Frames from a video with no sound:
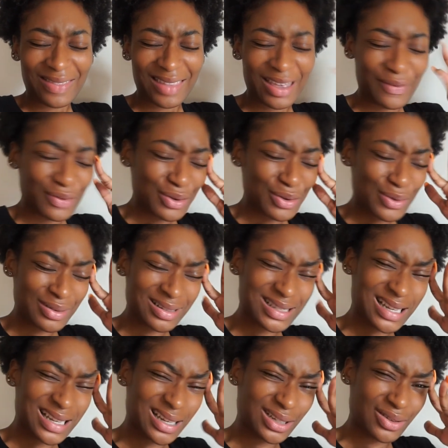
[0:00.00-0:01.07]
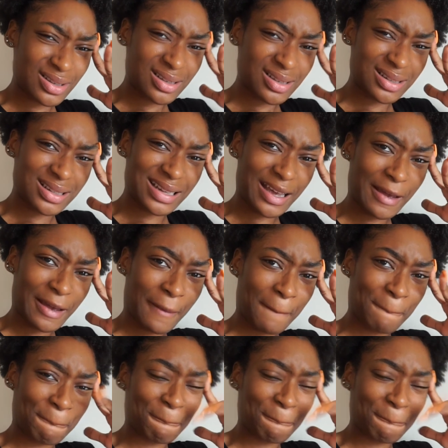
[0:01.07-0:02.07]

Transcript: if you go on a Saturday or Sunday,